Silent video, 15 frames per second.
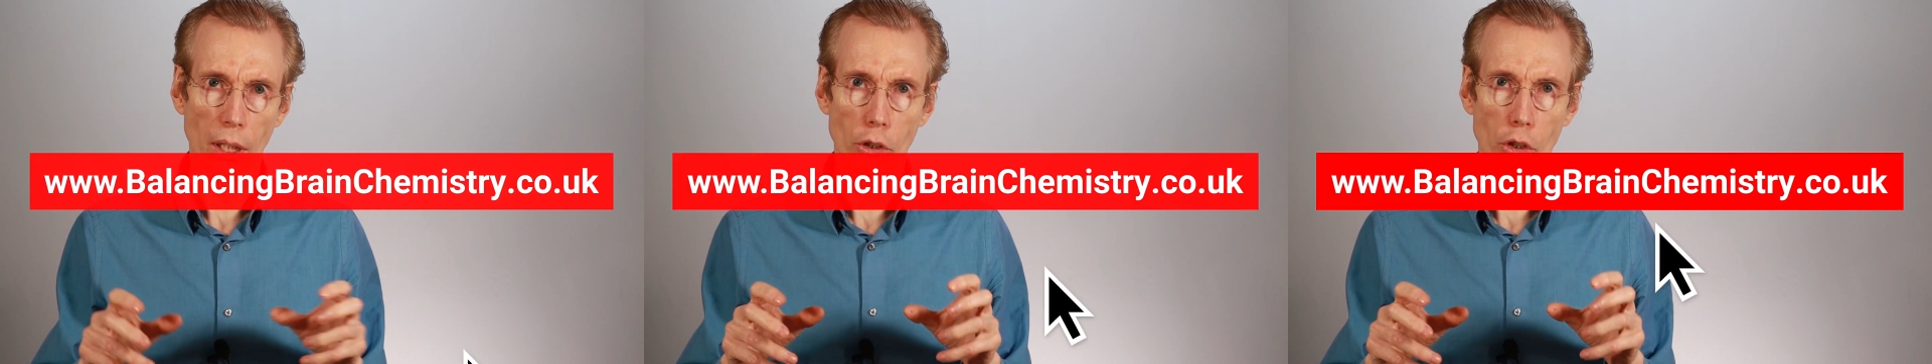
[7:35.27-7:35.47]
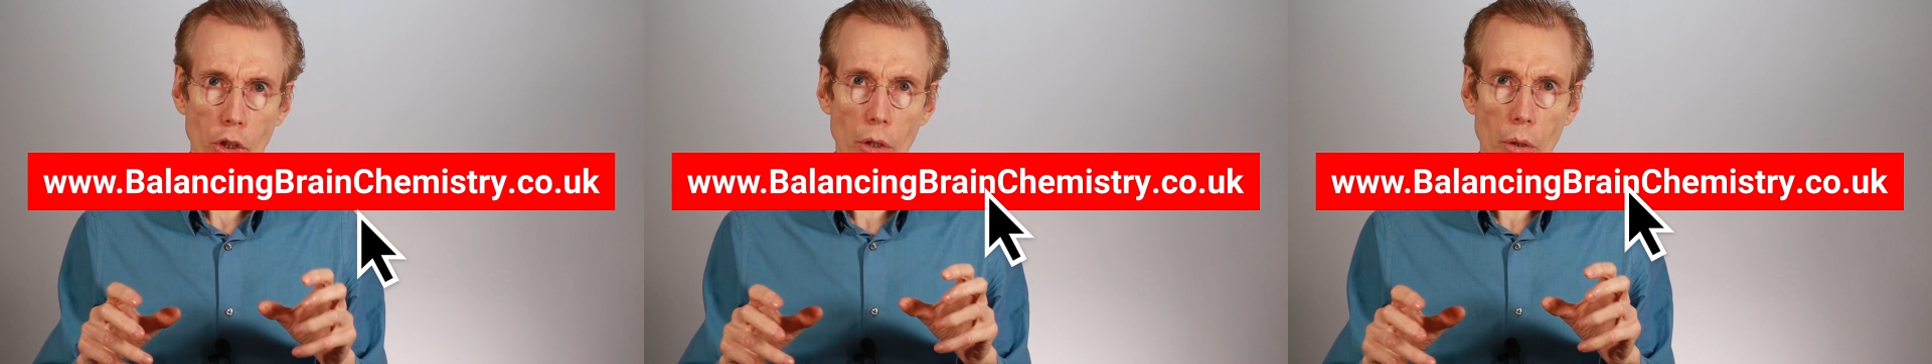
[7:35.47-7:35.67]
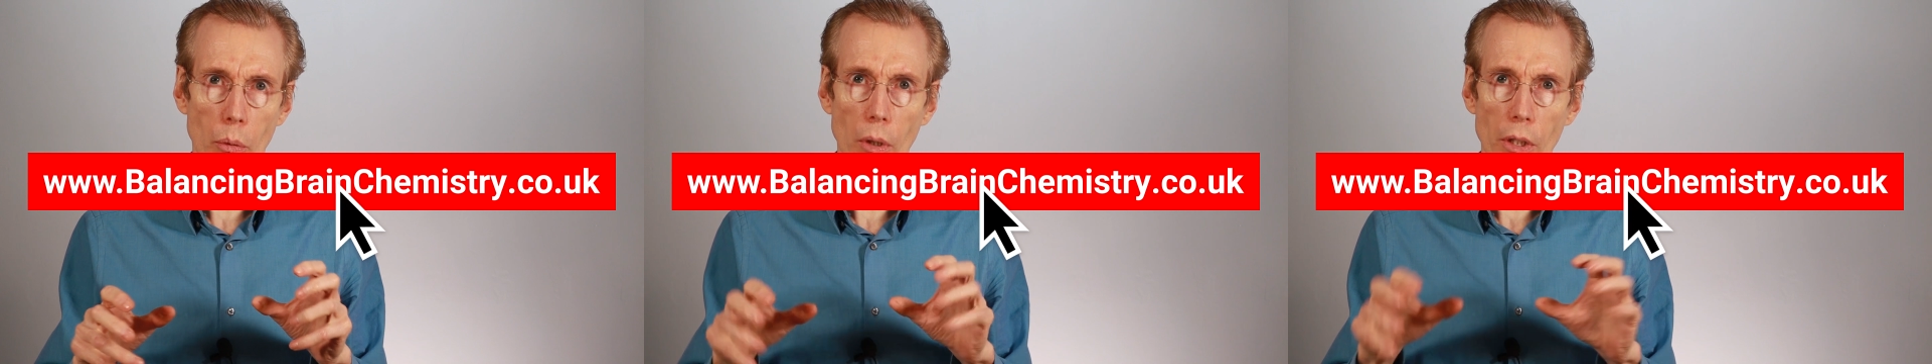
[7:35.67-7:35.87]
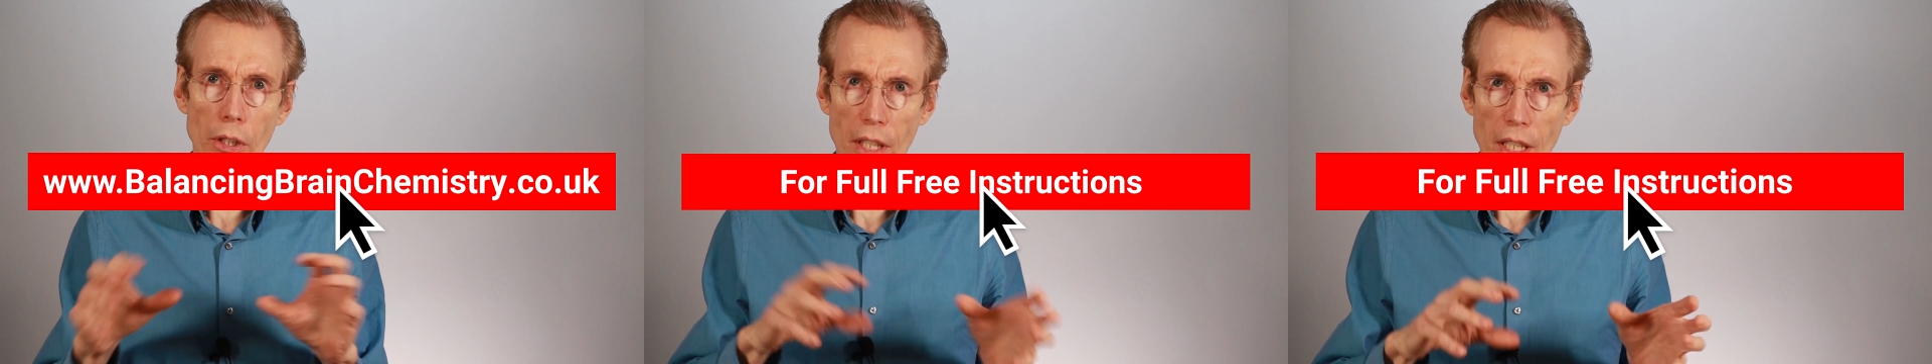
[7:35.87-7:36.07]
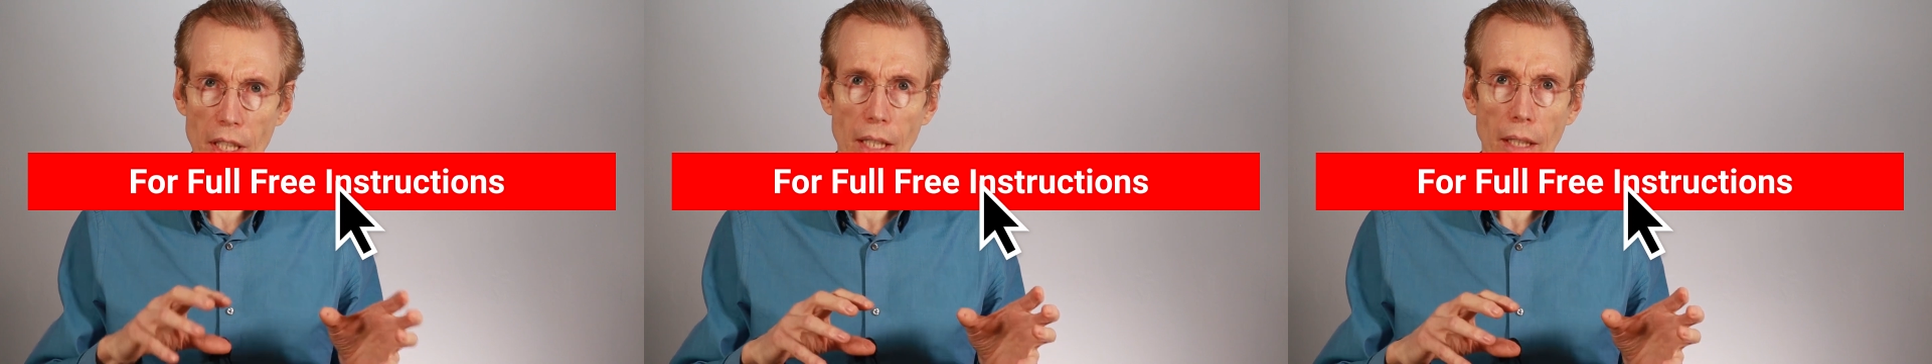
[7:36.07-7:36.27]
I'll show you all the
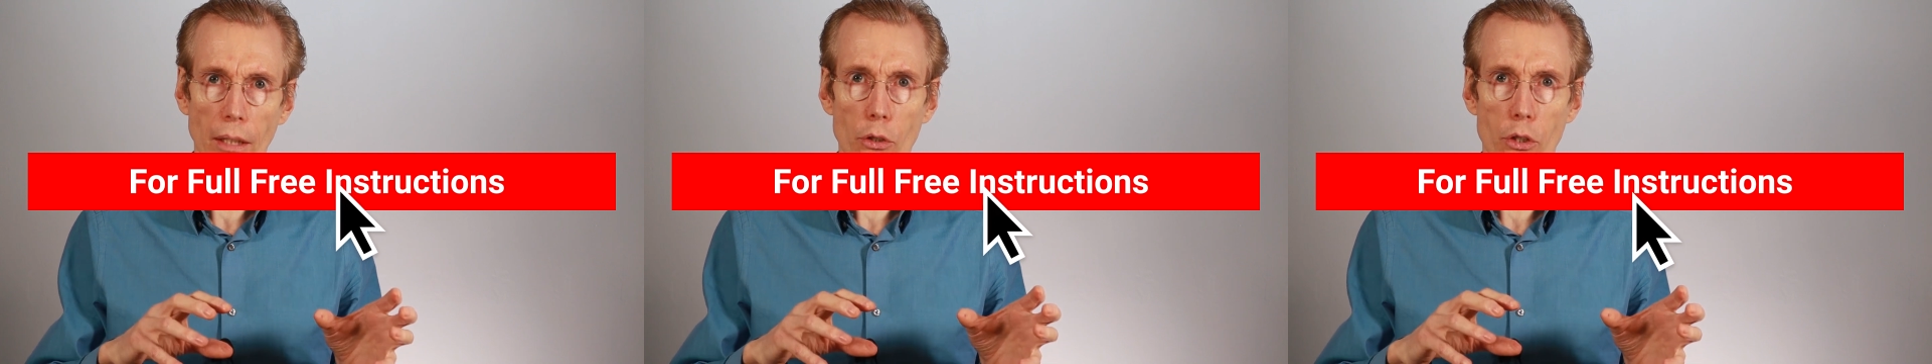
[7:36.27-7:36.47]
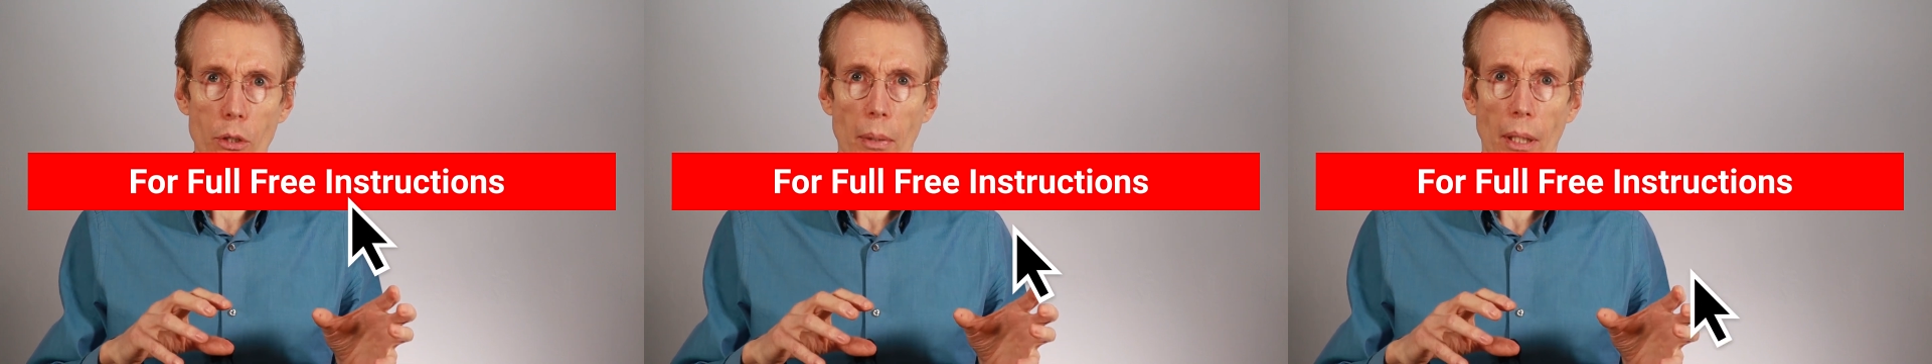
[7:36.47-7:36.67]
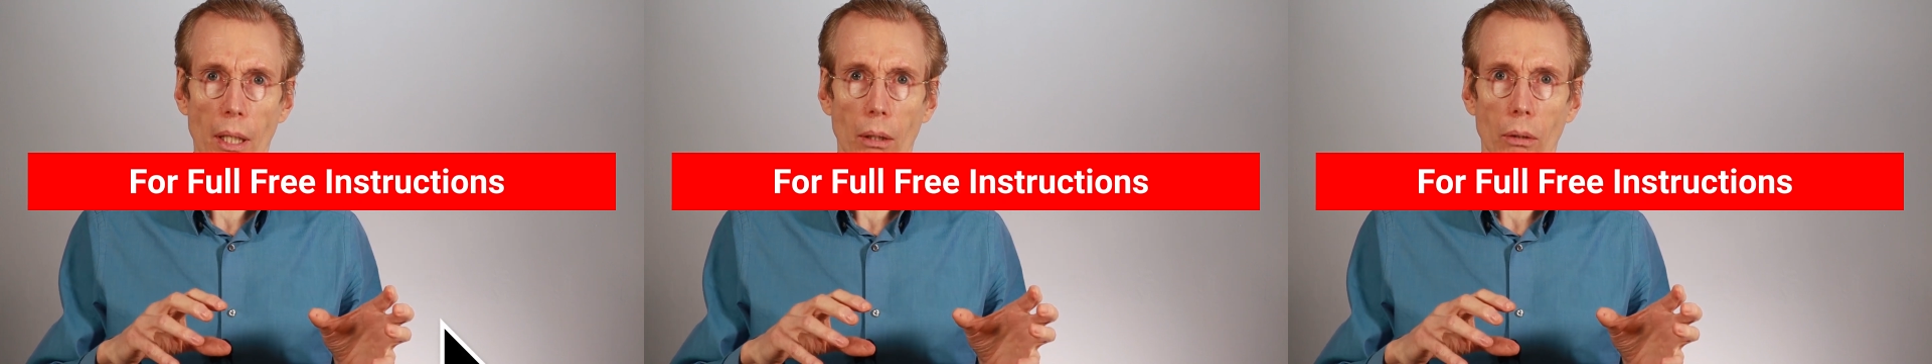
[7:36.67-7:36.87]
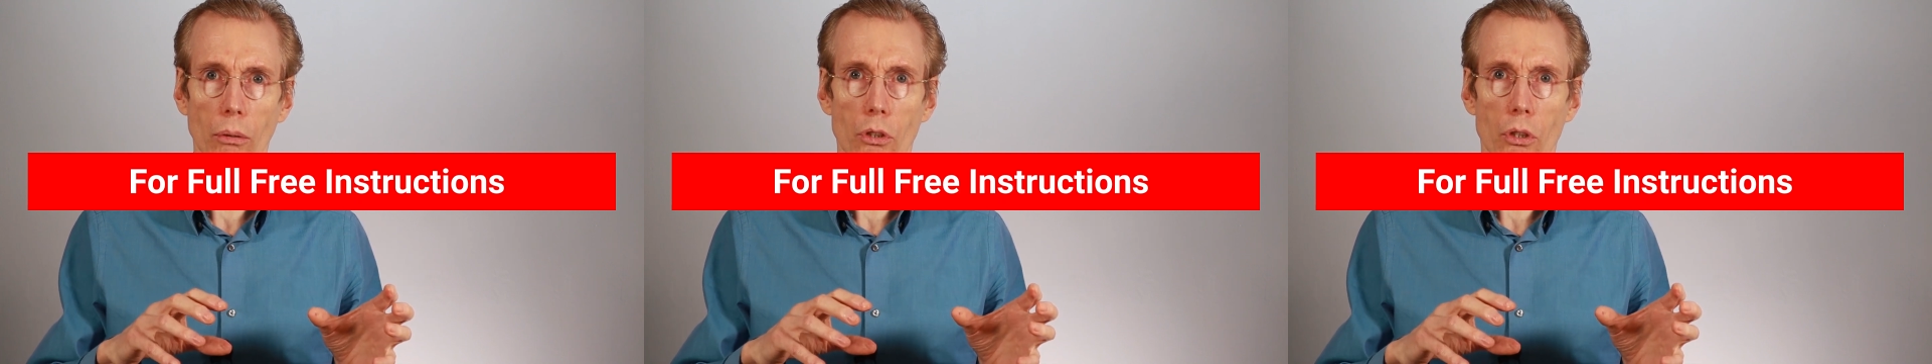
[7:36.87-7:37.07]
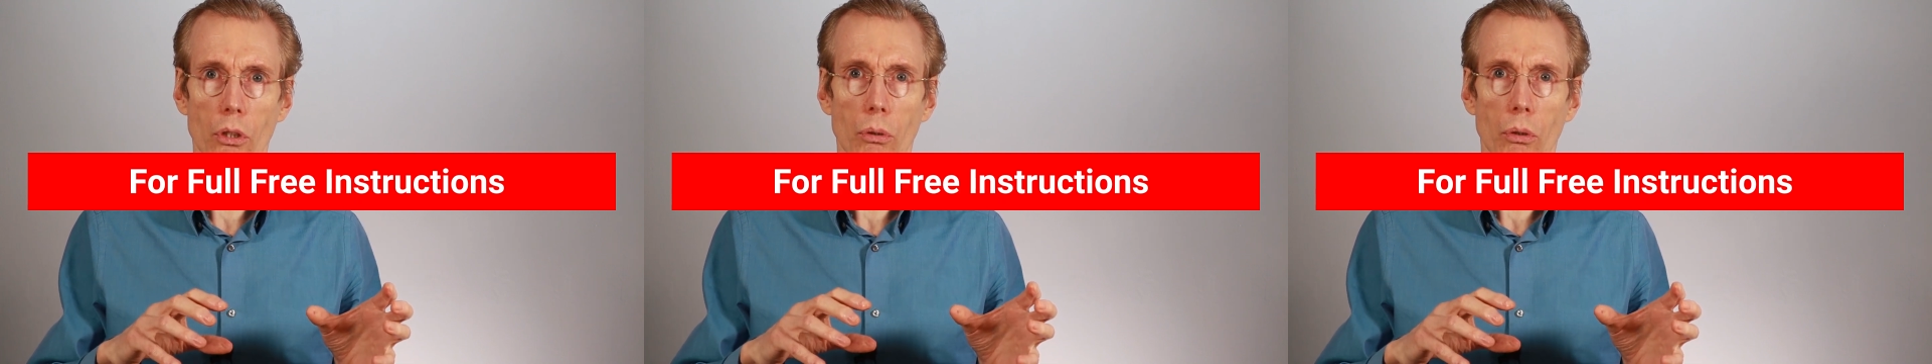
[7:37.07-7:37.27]
details
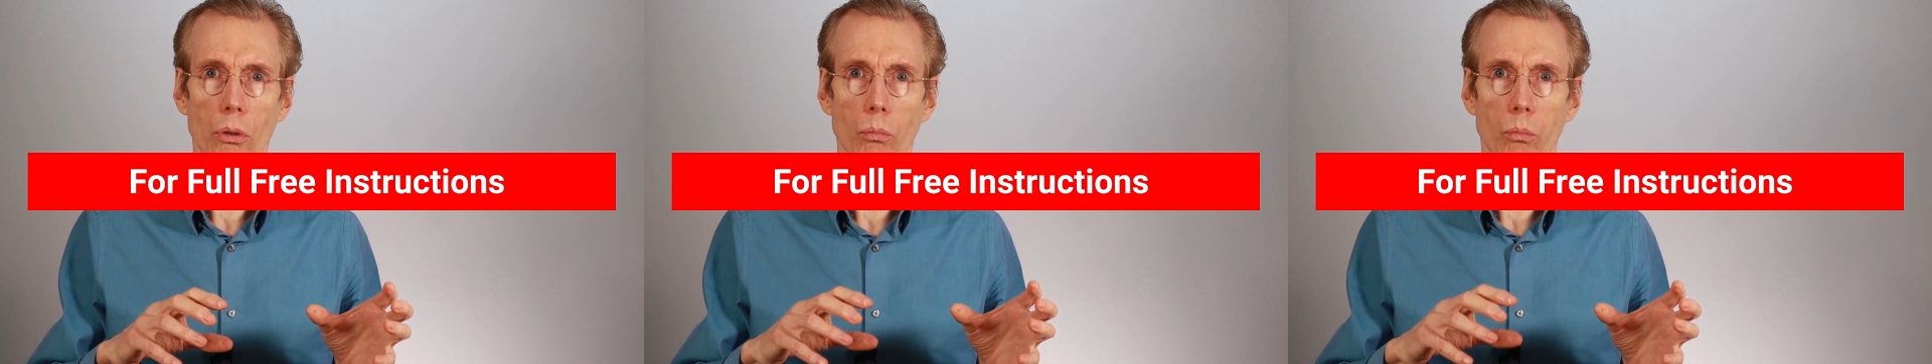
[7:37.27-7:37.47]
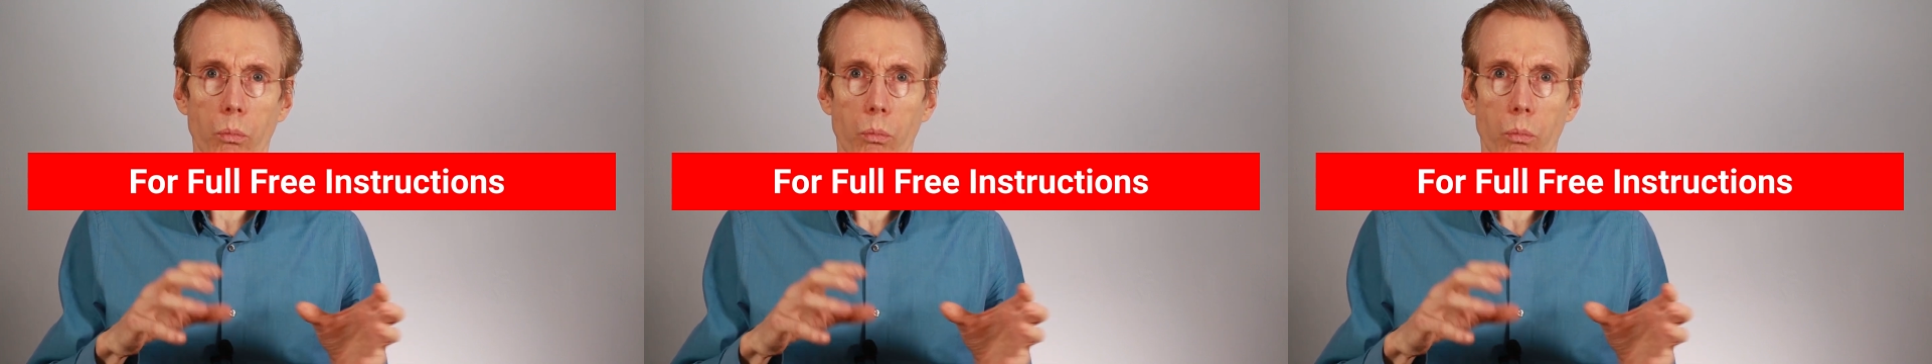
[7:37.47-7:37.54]
about